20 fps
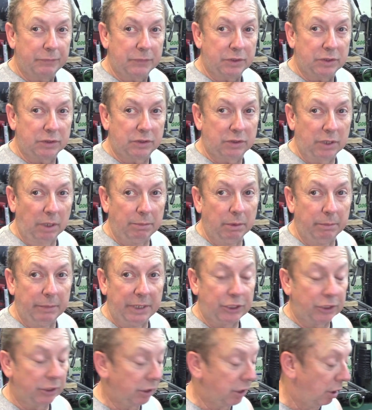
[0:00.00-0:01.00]

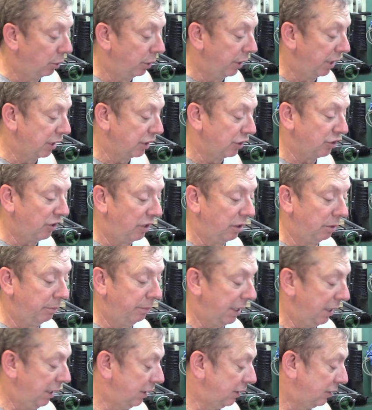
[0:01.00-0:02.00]
sublimation coating that's on the
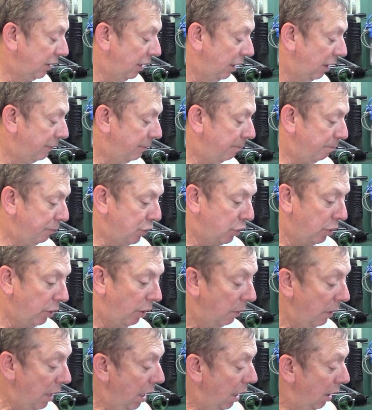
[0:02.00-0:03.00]
metal itself.
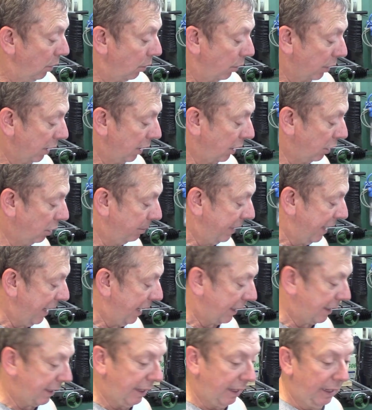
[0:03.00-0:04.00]
So we're going to go
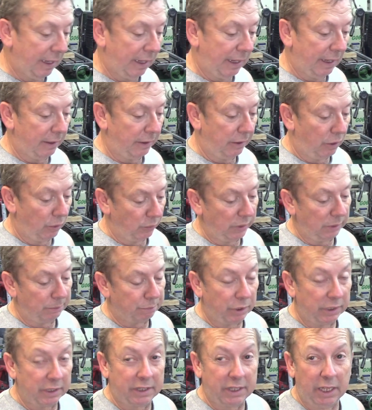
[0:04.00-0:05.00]
back and I'll
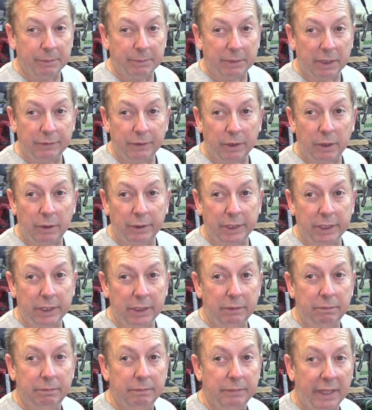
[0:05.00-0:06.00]
reprint them. I've
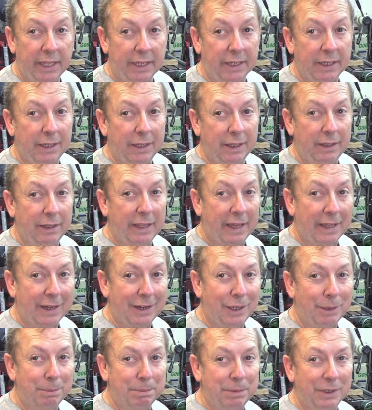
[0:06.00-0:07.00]
already edited that
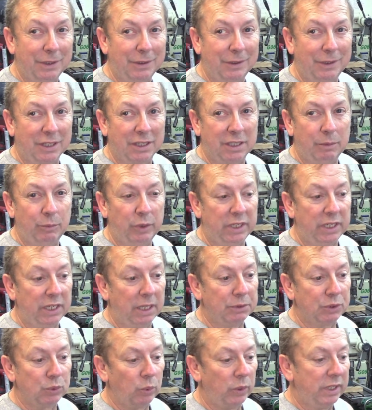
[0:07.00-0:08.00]
up and got them ready.
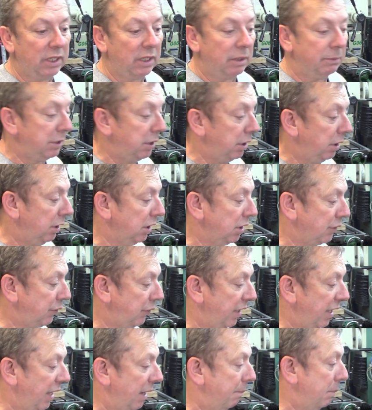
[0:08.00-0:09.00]
I'm just waiting on materials
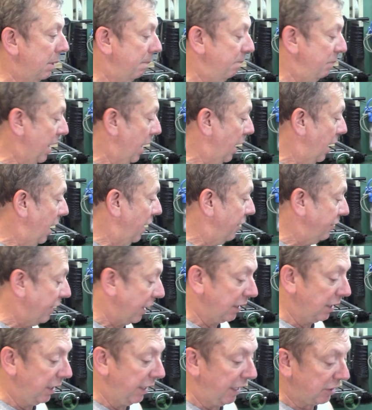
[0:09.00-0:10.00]
for them. But
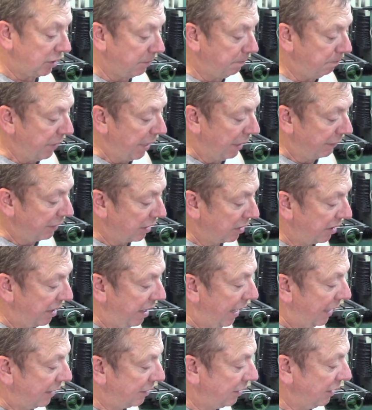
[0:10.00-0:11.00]
nonetheless, I've got the
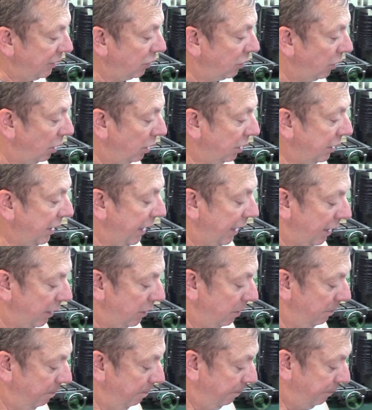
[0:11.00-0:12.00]
castings all together.